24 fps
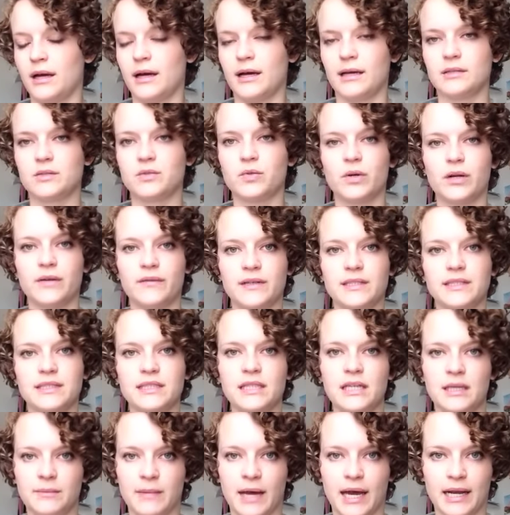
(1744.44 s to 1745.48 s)
sort of a
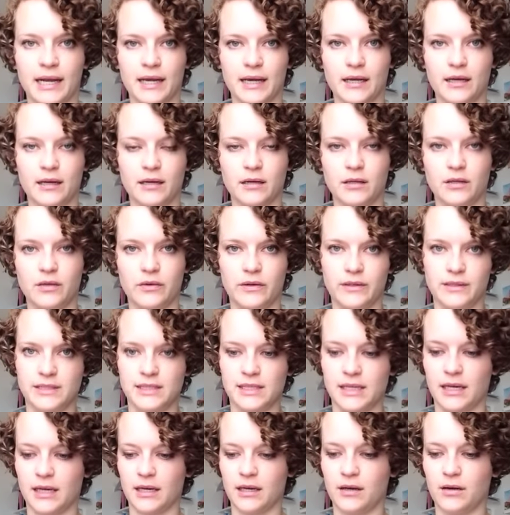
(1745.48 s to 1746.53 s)
schematic, you could
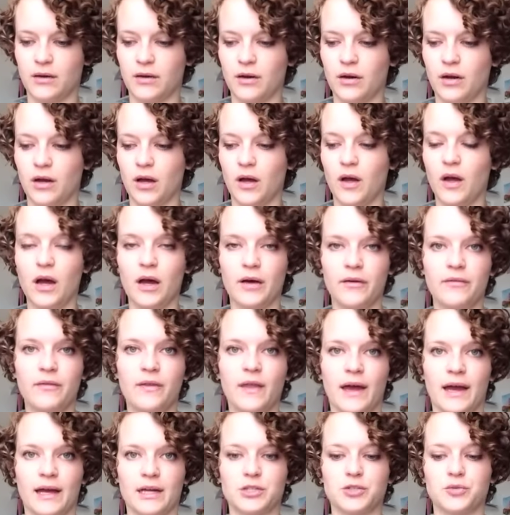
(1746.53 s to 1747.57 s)
say, of
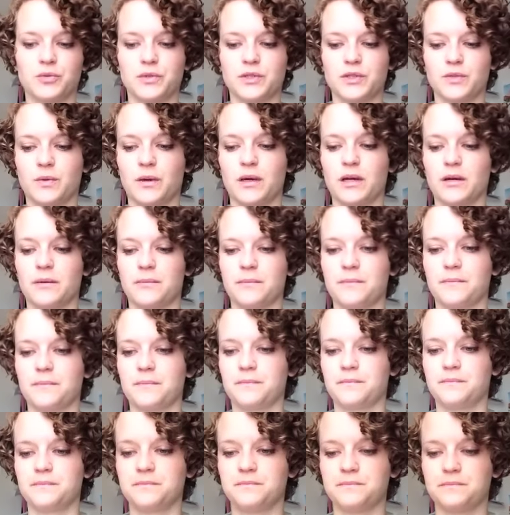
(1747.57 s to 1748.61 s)
the actual sweater.
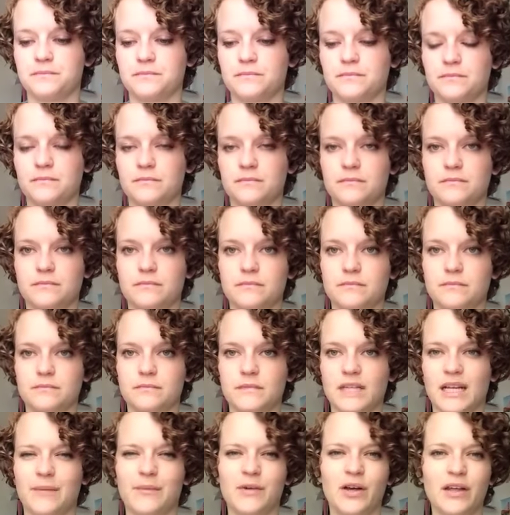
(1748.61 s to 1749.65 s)

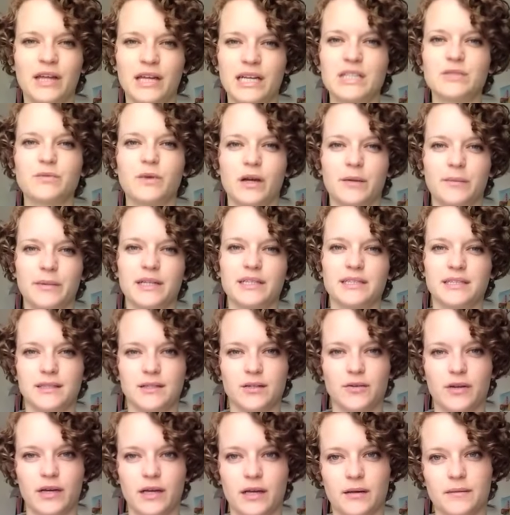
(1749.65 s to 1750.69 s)
I'm calling it a sweater, but it's a
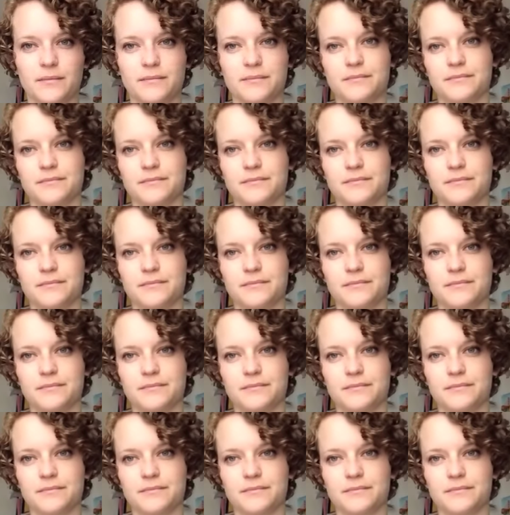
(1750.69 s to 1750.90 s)
tunic.